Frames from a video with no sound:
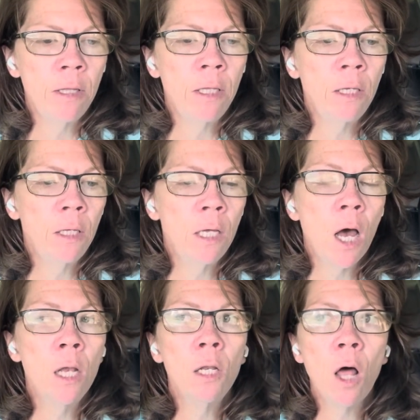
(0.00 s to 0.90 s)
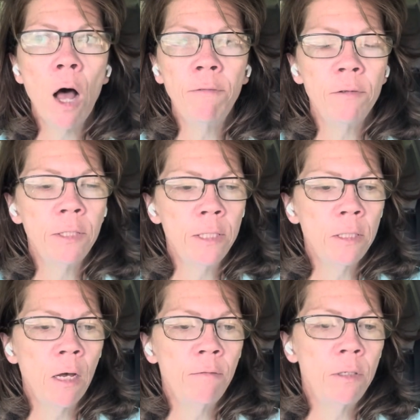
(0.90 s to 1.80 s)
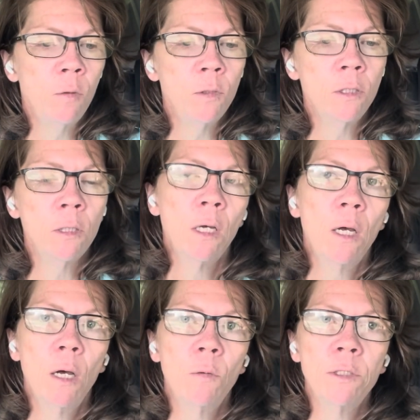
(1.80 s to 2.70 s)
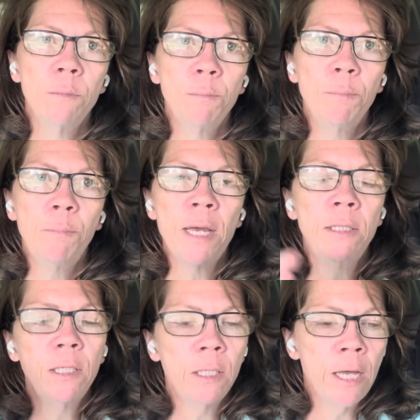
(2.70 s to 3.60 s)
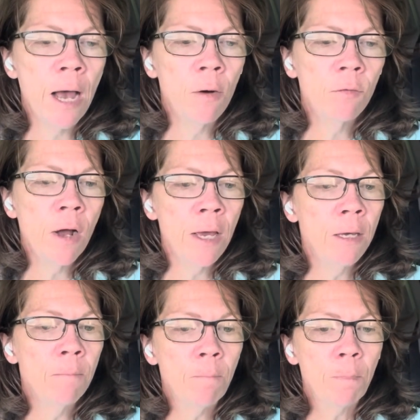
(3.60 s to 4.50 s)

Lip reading: the unlawfulness of it was basically outright.